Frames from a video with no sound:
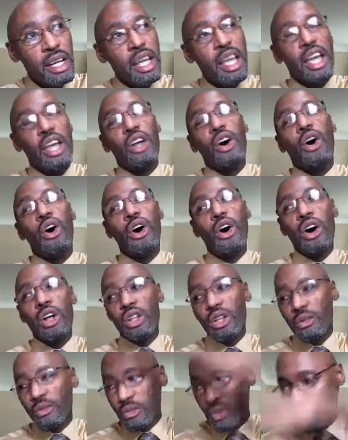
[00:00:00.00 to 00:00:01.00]
and
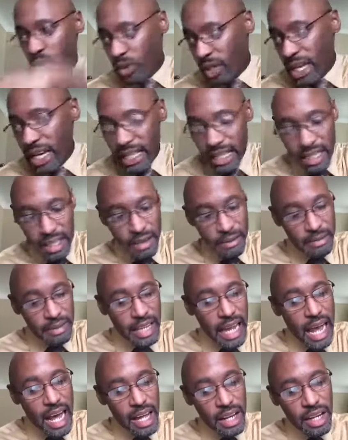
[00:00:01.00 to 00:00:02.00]
all of you that live
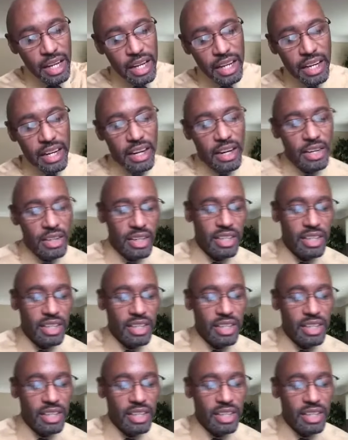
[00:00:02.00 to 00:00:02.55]
down there,